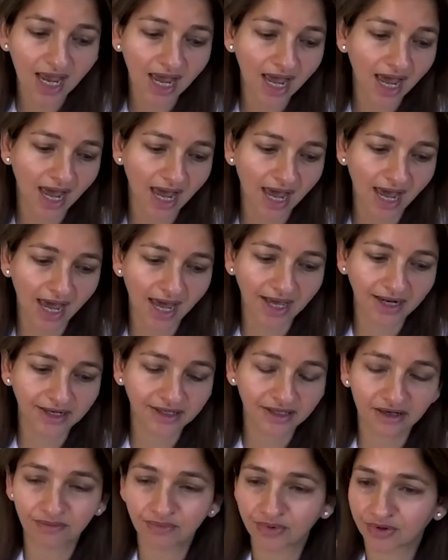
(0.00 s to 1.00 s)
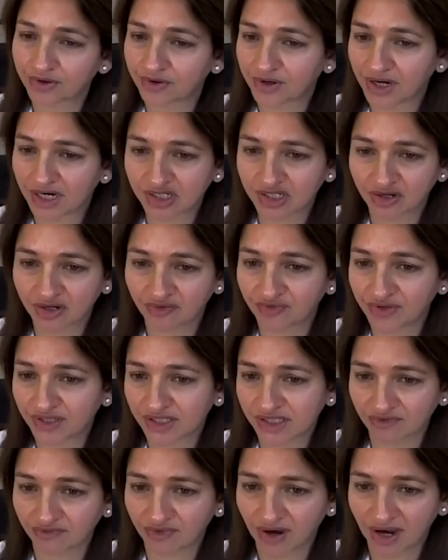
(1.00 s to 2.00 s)
had a progression-free
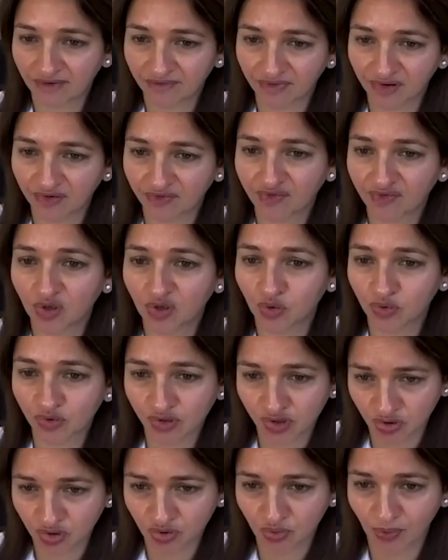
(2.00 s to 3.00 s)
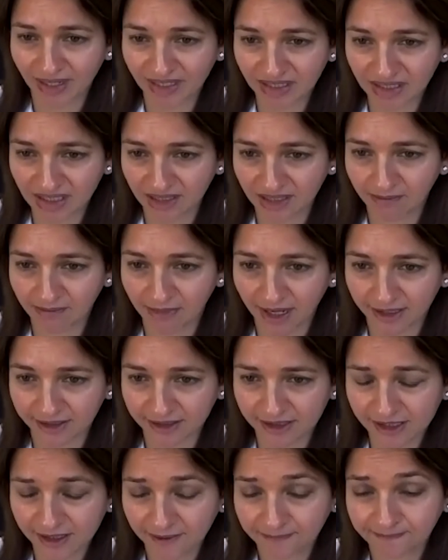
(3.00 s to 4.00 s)
survival of close to 20
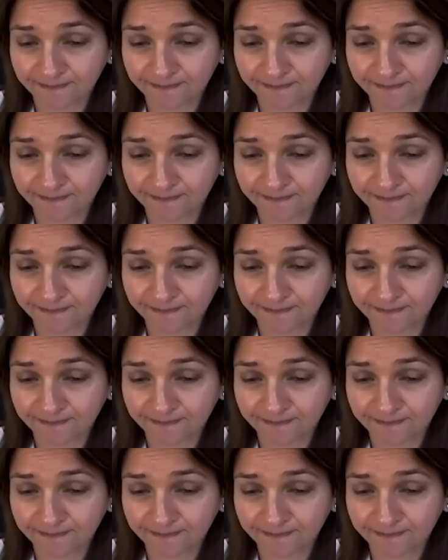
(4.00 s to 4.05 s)
months.